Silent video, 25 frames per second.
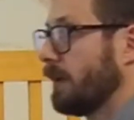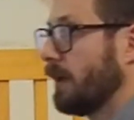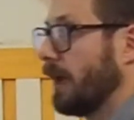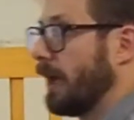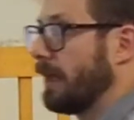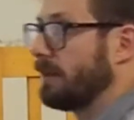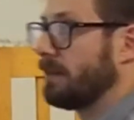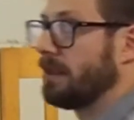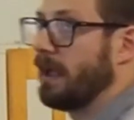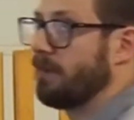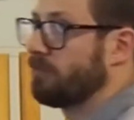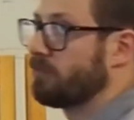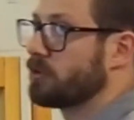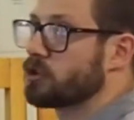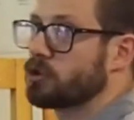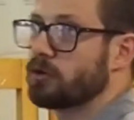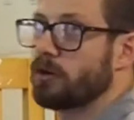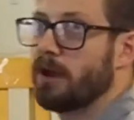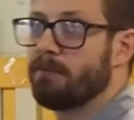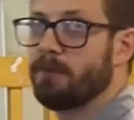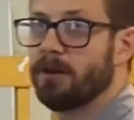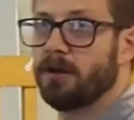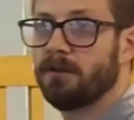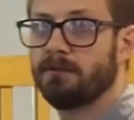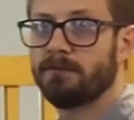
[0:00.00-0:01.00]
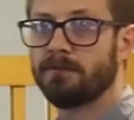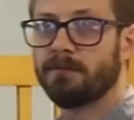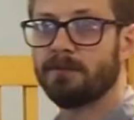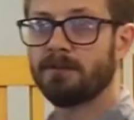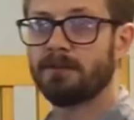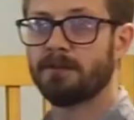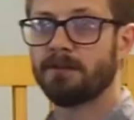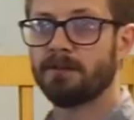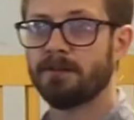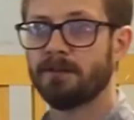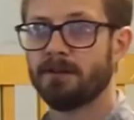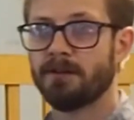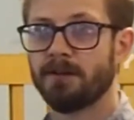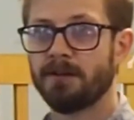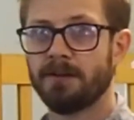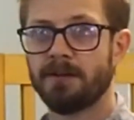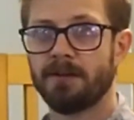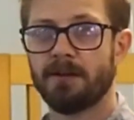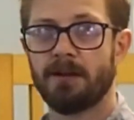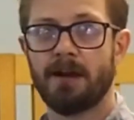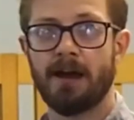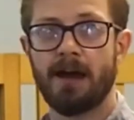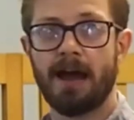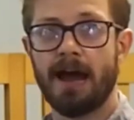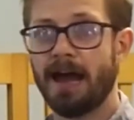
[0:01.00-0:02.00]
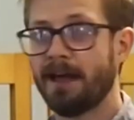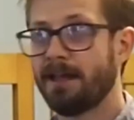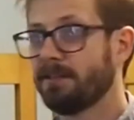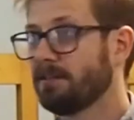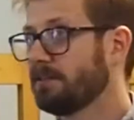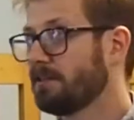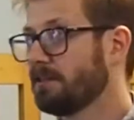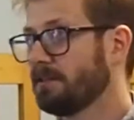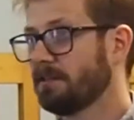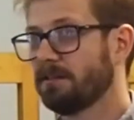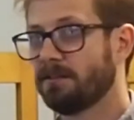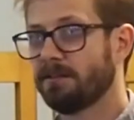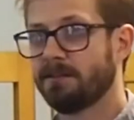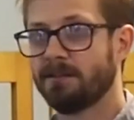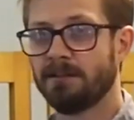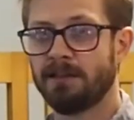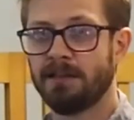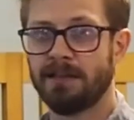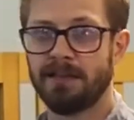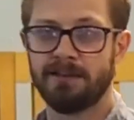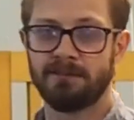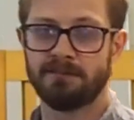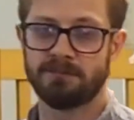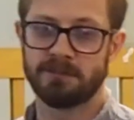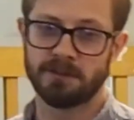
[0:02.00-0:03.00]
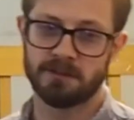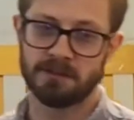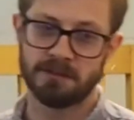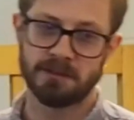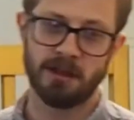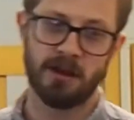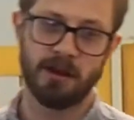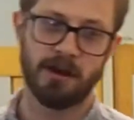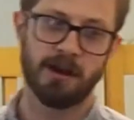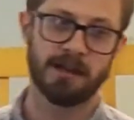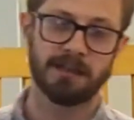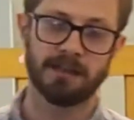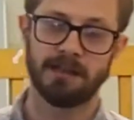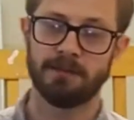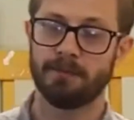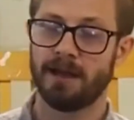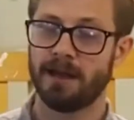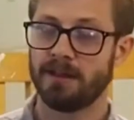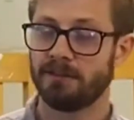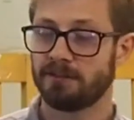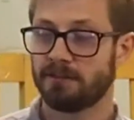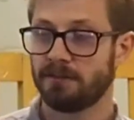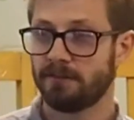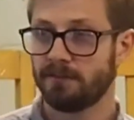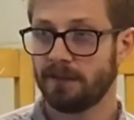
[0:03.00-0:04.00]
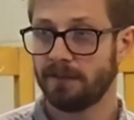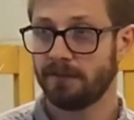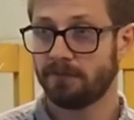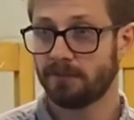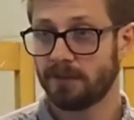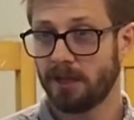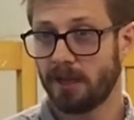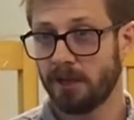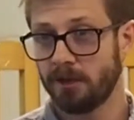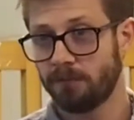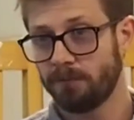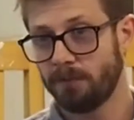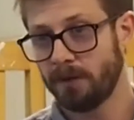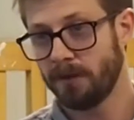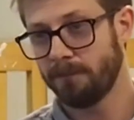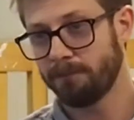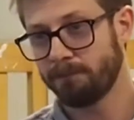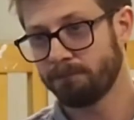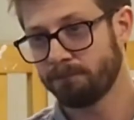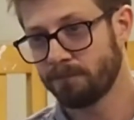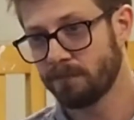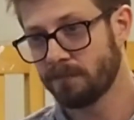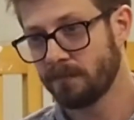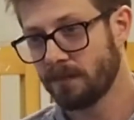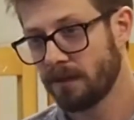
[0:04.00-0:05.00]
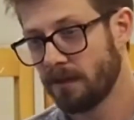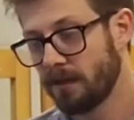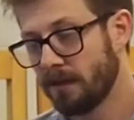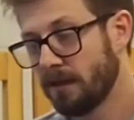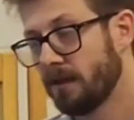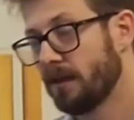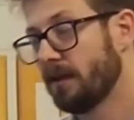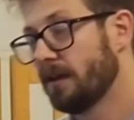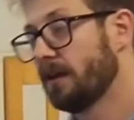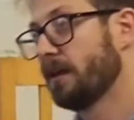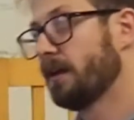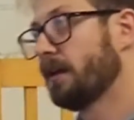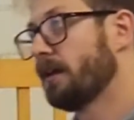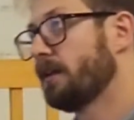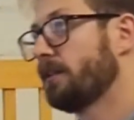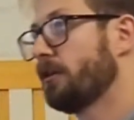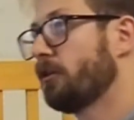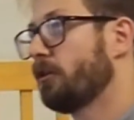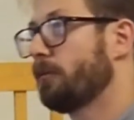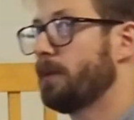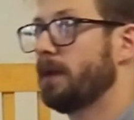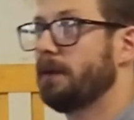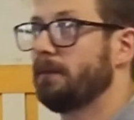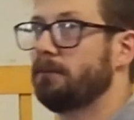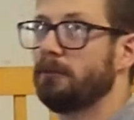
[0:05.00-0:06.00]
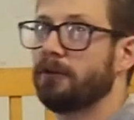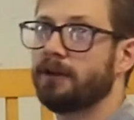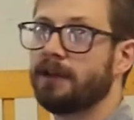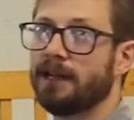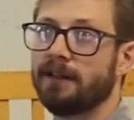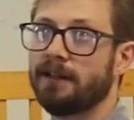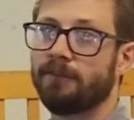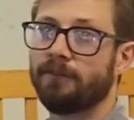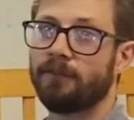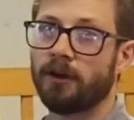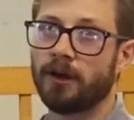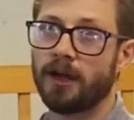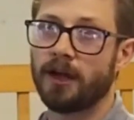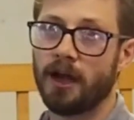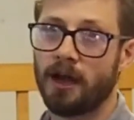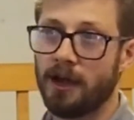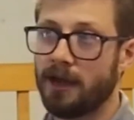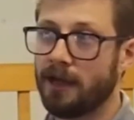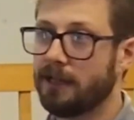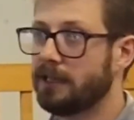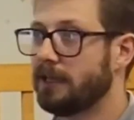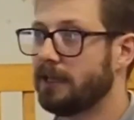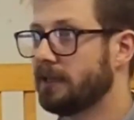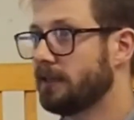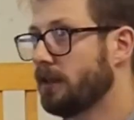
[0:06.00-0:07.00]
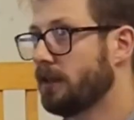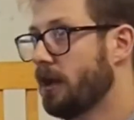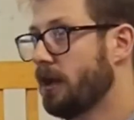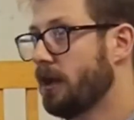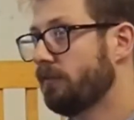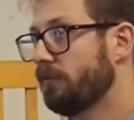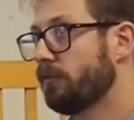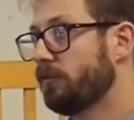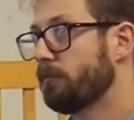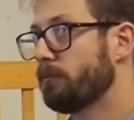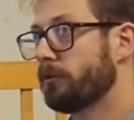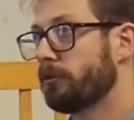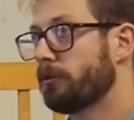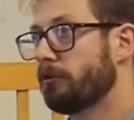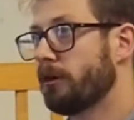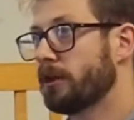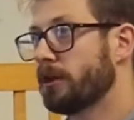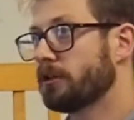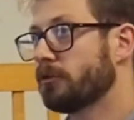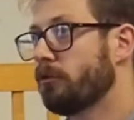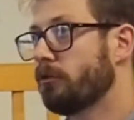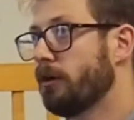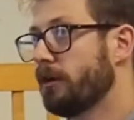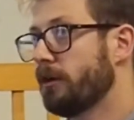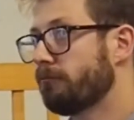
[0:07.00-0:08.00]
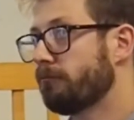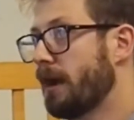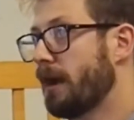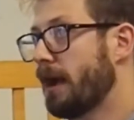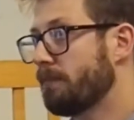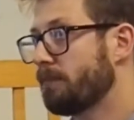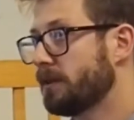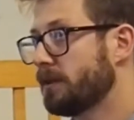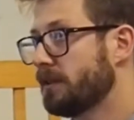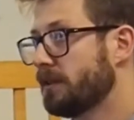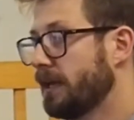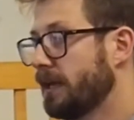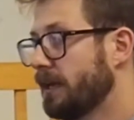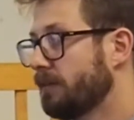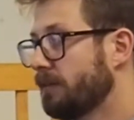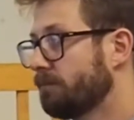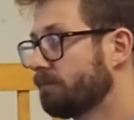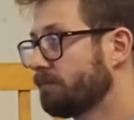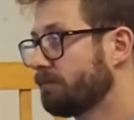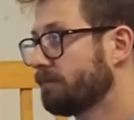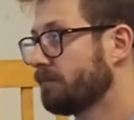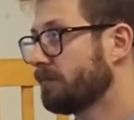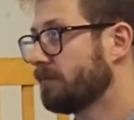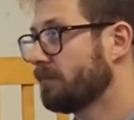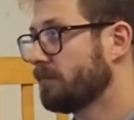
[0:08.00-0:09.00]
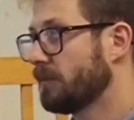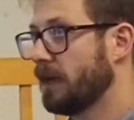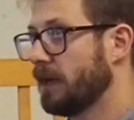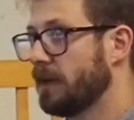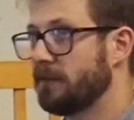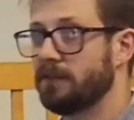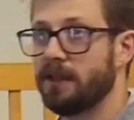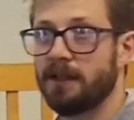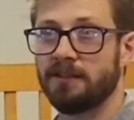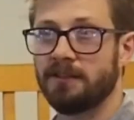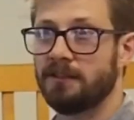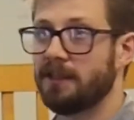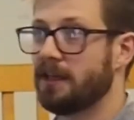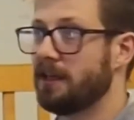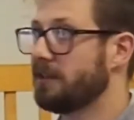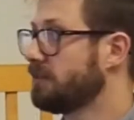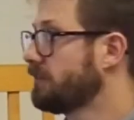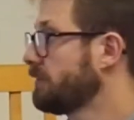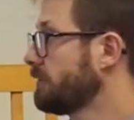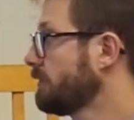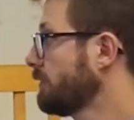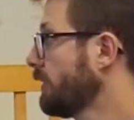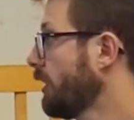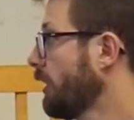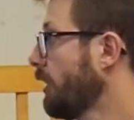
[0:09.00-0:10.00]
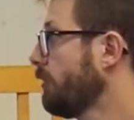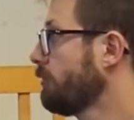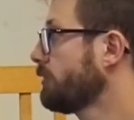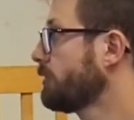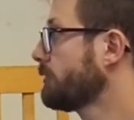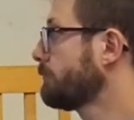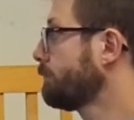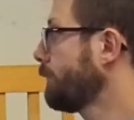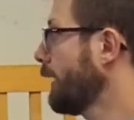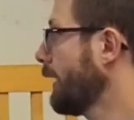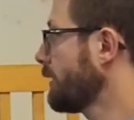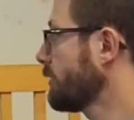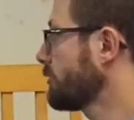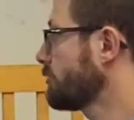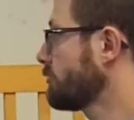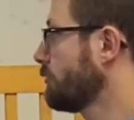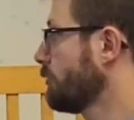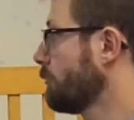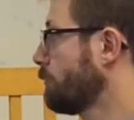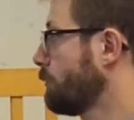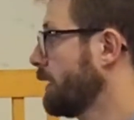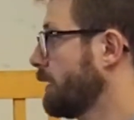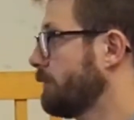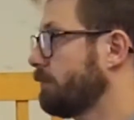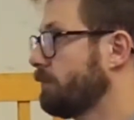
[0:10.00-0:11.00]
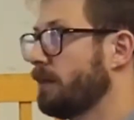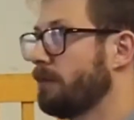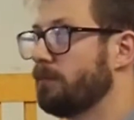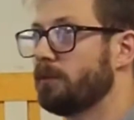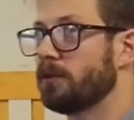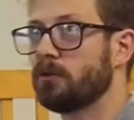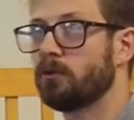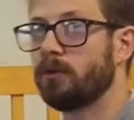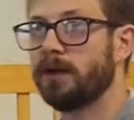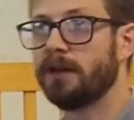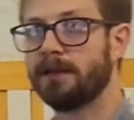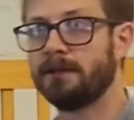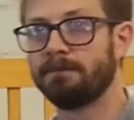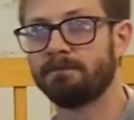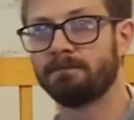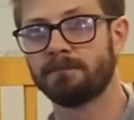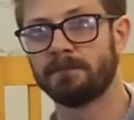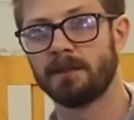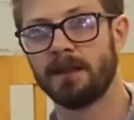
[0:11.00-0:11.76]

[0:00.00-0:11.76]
and have a tremor and lead tiny amounts of levodopa. There are people who get it very early in life and progress quite rapidly. And then there's the whole spectrum of people in between.